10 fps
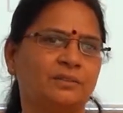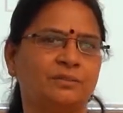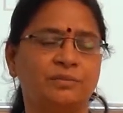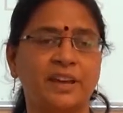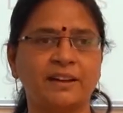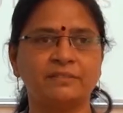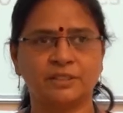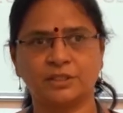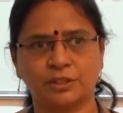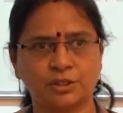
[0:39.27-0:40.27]
we have
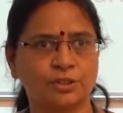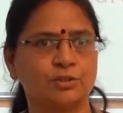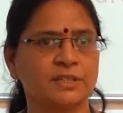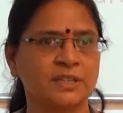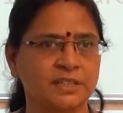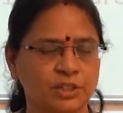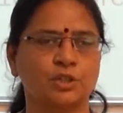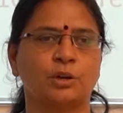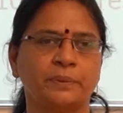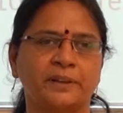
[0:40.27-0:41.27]
chosen this
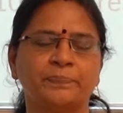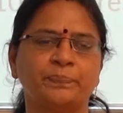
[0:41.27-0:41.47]
topic.